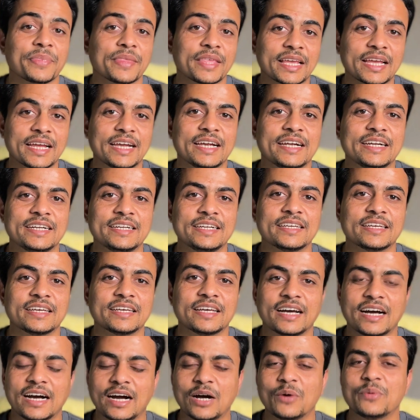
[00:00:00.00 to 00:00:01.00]
and
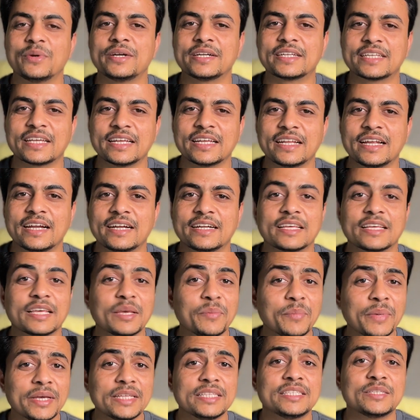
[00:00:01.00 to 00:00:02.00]
how it can add
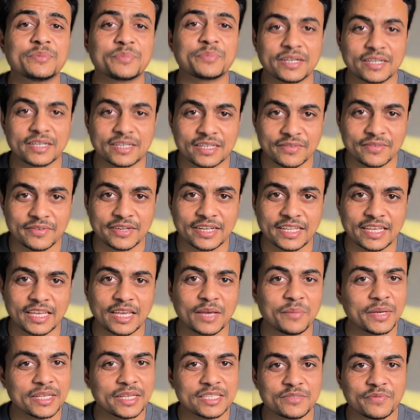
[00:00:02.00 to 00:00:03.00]
immense productivity,
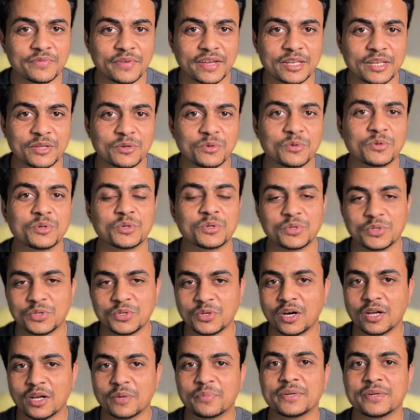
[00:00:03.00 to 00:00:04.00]
immense value to
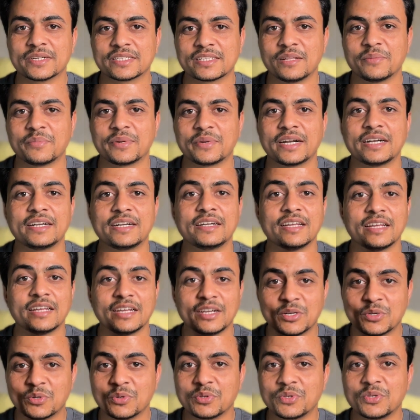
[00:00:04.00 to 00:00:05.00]
your personal brand,
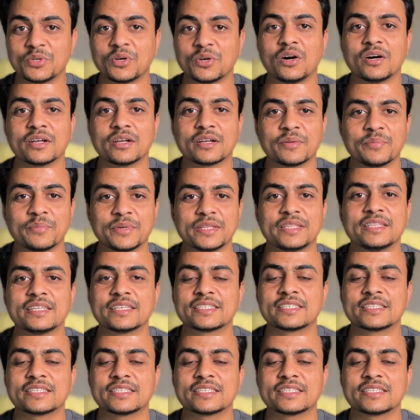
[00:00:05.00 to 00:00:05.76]
to your business